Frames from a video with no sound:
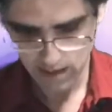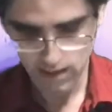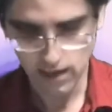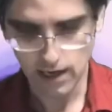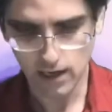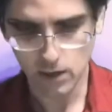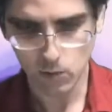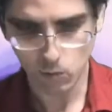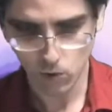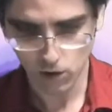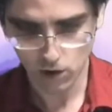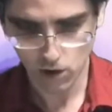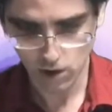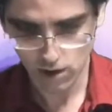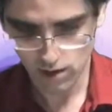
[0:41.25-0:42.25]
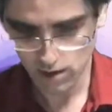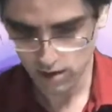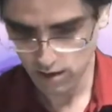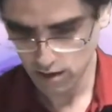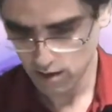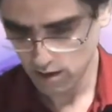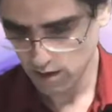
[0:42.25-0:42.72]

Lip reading: then I can work on